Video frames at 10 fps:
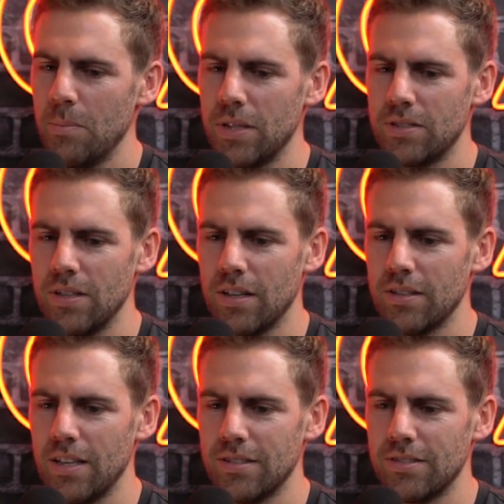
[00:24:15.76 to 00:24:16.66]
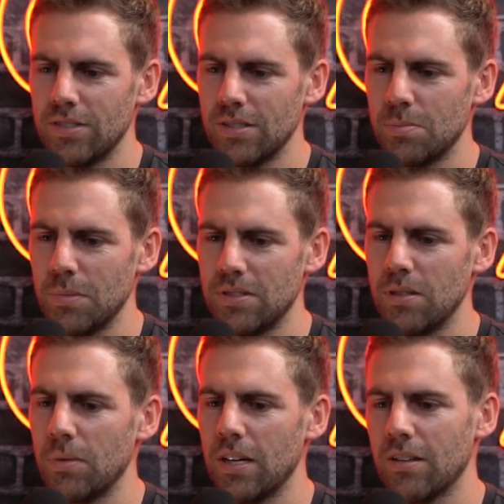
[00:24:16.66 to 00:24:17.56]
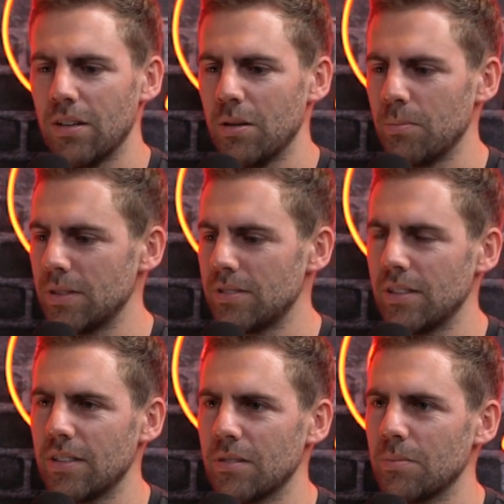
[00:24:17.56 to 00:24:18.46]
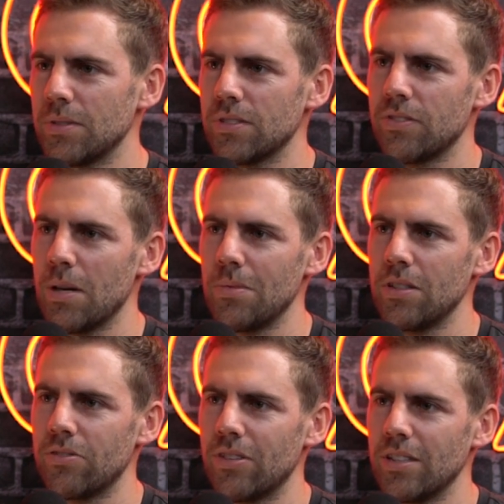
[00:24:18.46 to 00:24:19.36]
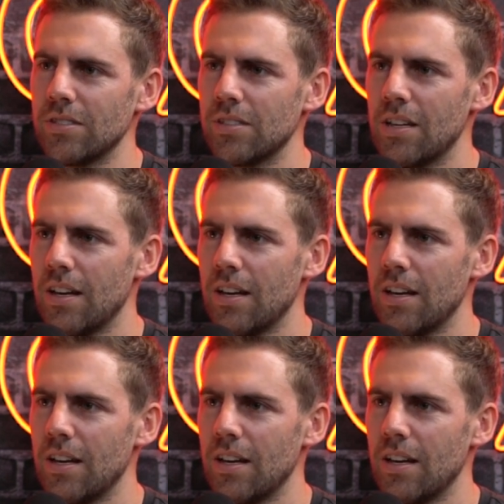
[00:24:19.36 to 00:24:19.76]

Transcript: But yeah, it just missing back home, missing family and friends.